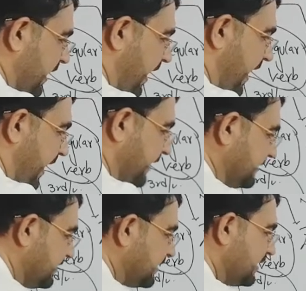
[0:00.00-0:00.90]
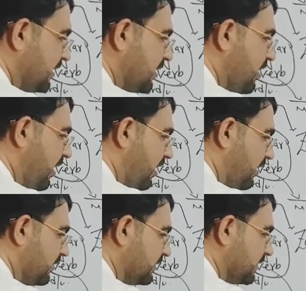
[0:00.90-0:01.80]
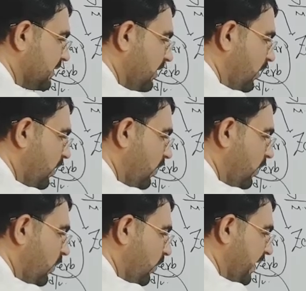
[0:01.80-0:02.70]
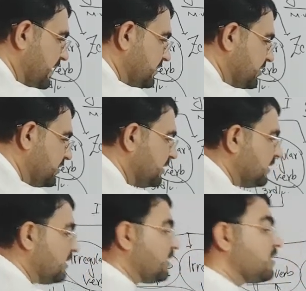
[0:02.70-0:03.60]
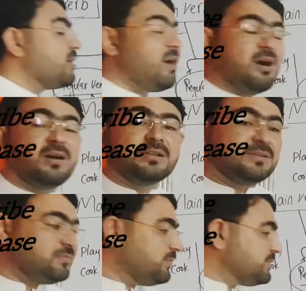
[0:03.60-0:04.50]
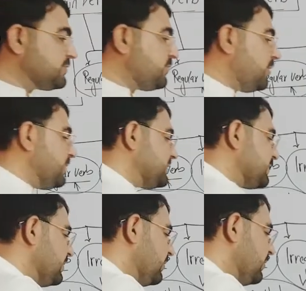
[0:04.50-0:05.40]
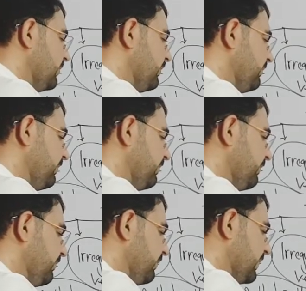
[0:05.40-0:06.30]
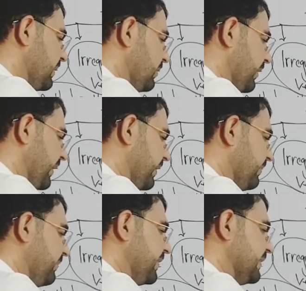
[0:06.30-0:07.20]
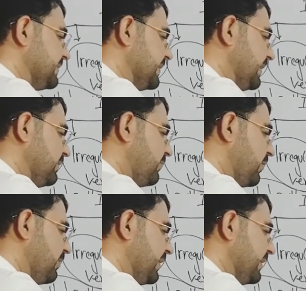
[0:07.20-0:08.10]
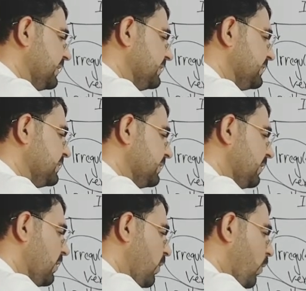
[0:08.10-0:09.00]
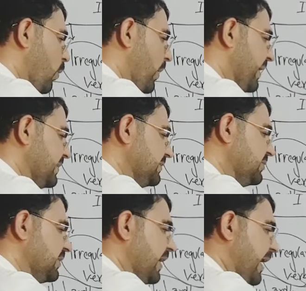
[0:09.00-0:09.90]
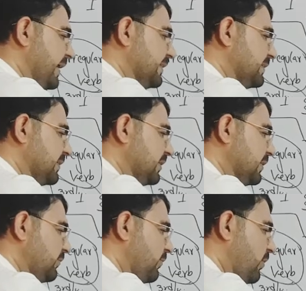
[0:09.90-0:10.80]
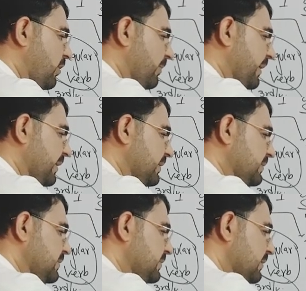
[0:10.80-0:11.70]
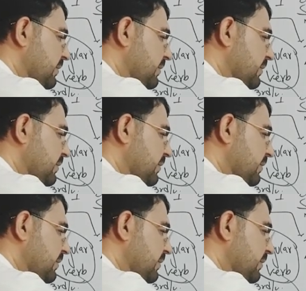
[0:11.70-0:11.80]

and gone. Go, went, gone. First form is go. Okay, the second form is went, and the third form is